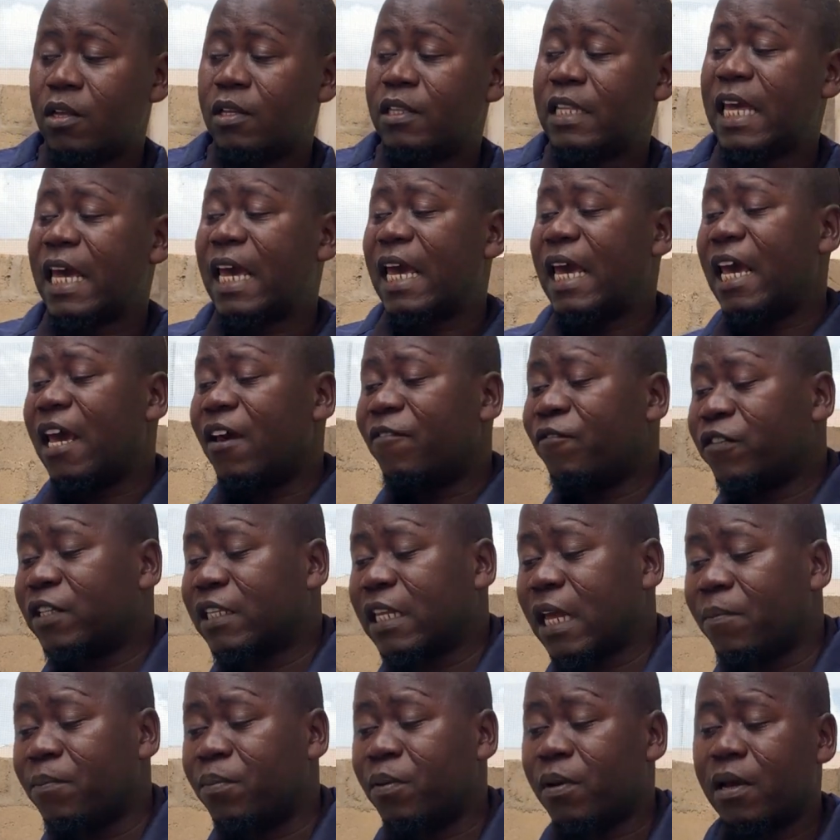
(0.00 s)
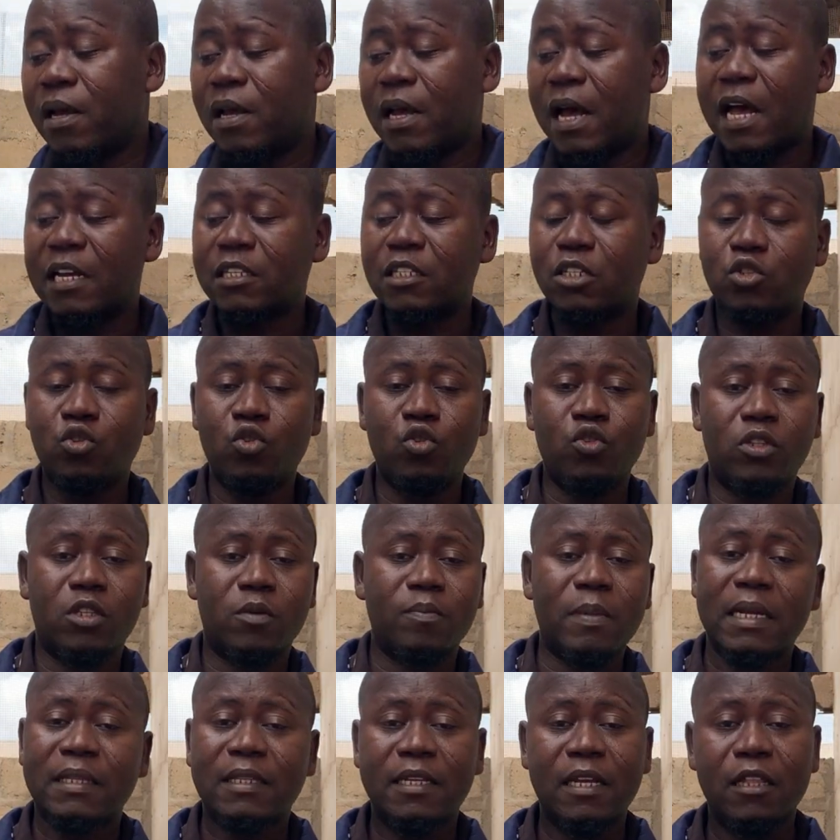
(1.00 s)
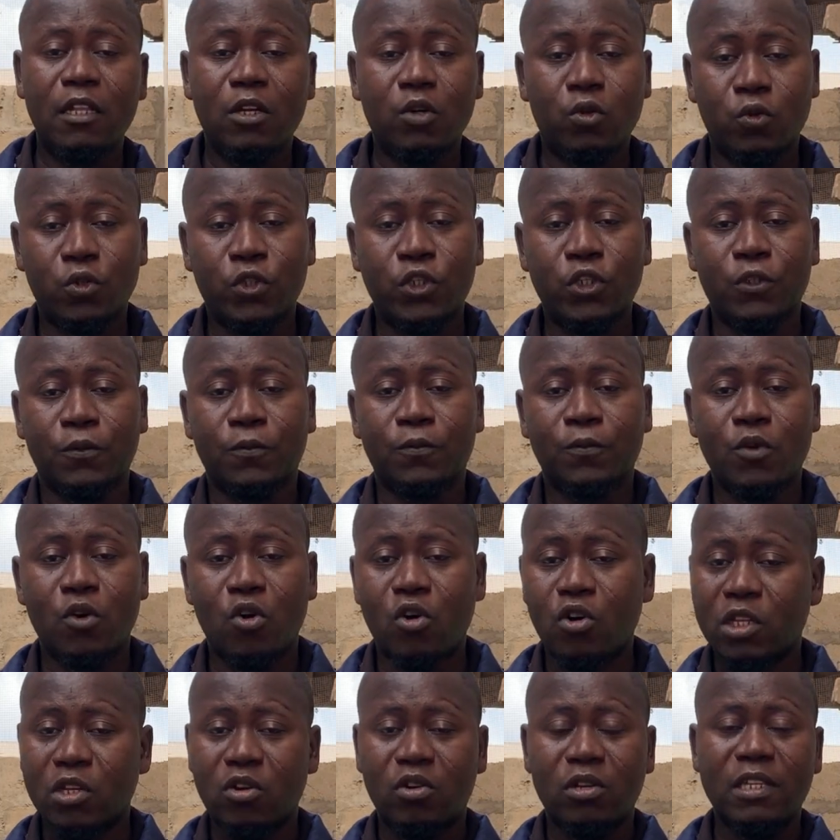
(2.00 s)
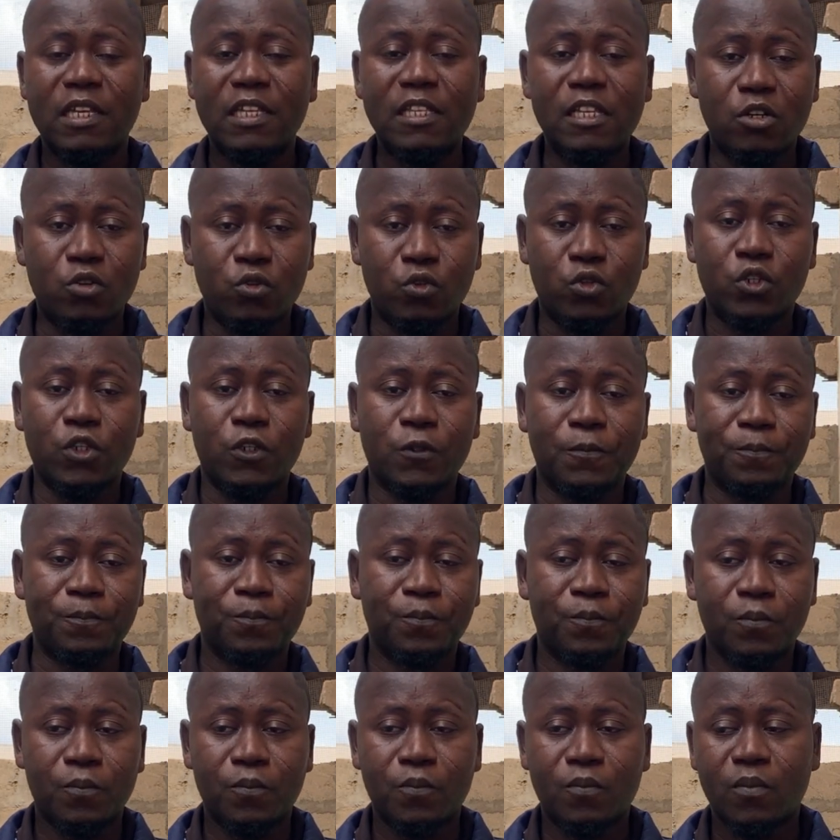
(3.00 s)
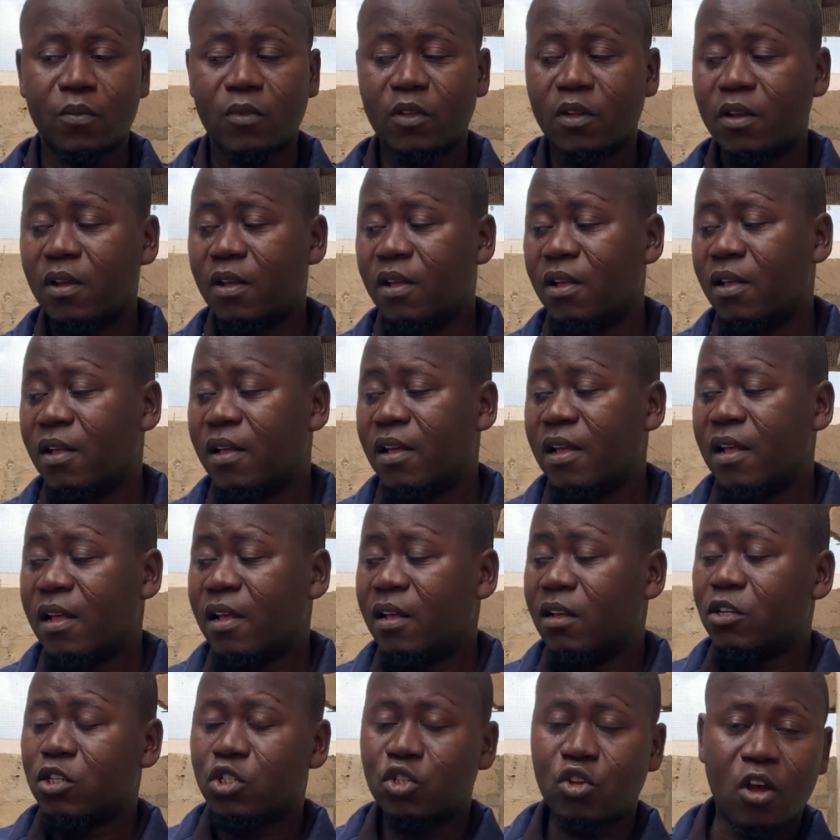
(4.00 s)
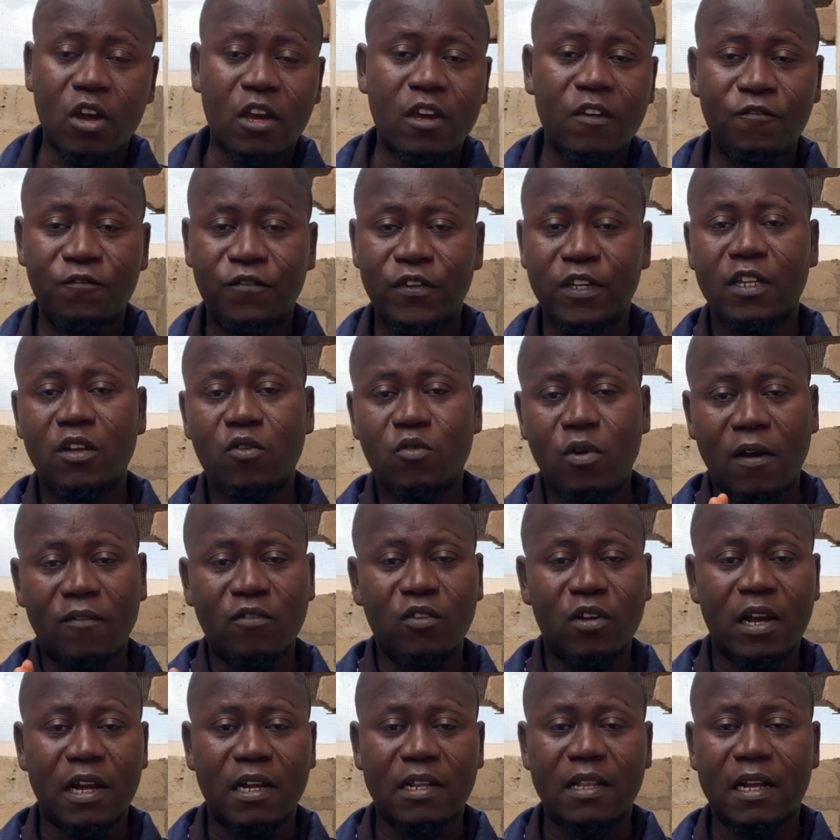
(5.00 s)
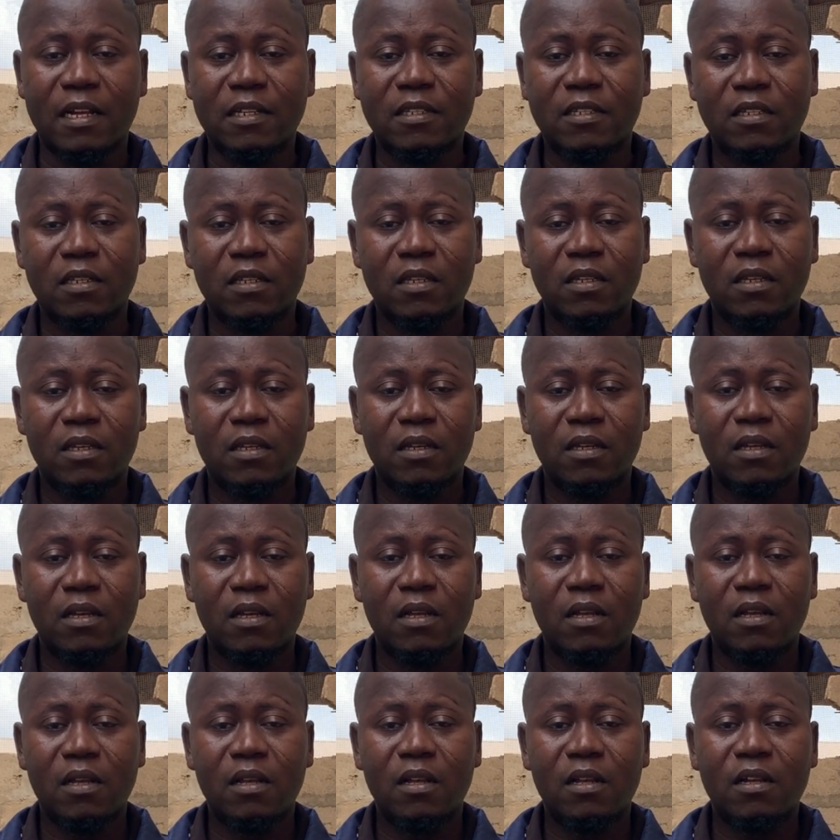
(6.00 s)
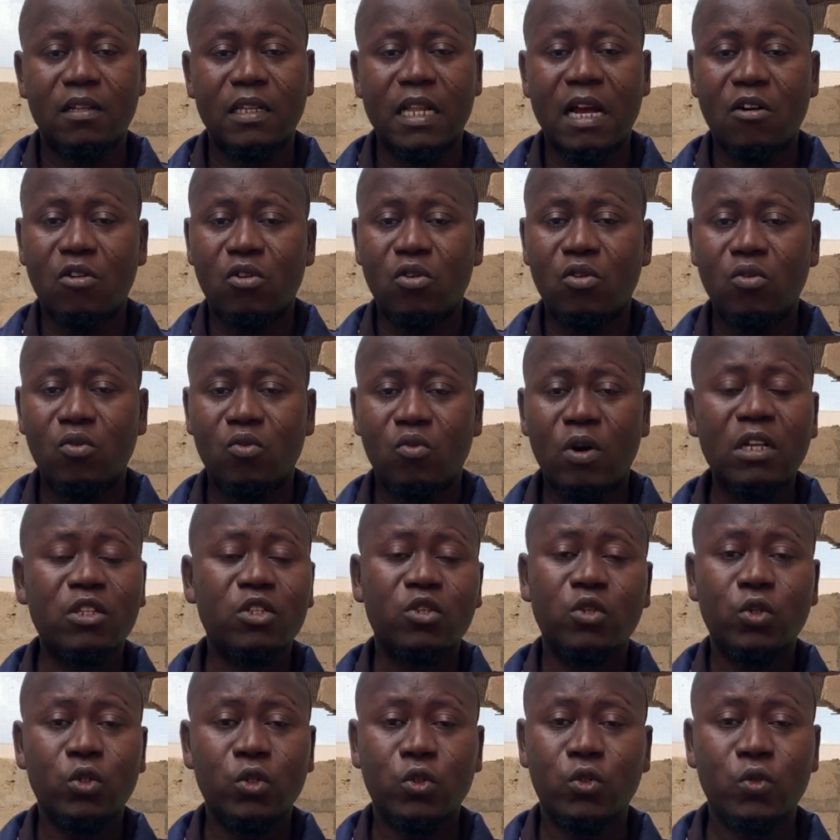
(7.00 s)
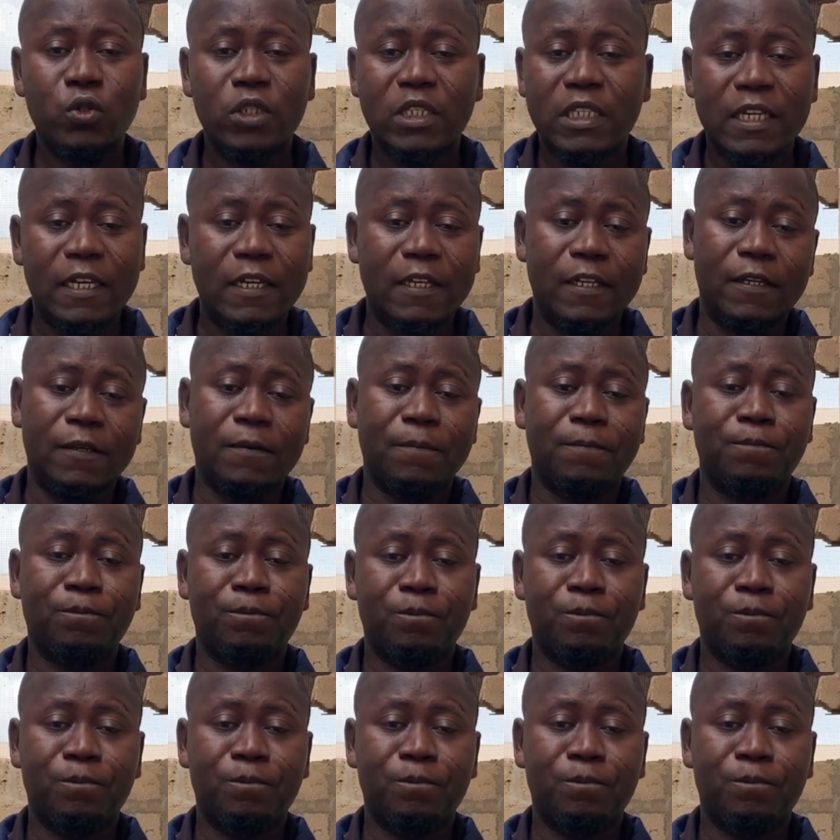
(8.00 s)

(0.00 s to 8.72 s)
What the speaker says: The 8th step has to do with my daily routine or your daily routine. Stocking, feeding, we have looked at that. Now, what do you do daily?